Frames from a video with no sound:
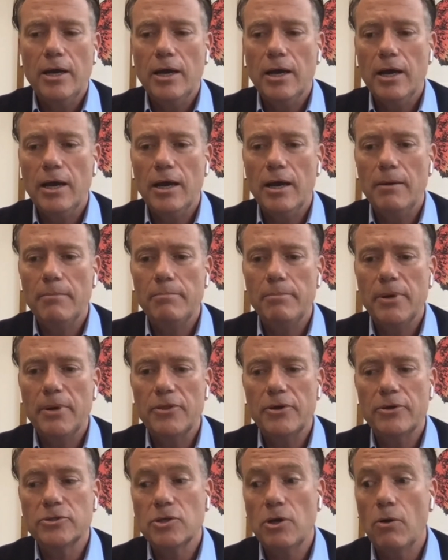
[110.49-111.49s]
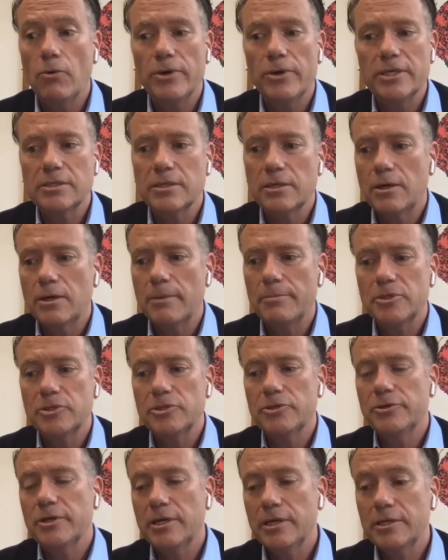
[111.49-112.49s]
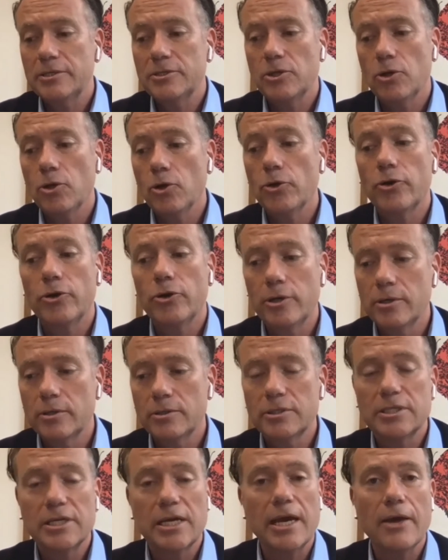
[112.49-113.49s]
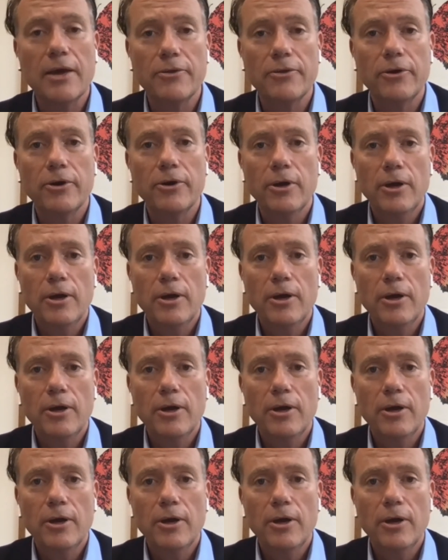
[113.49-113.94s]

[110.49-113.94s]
But there's always an opportunity to learn together.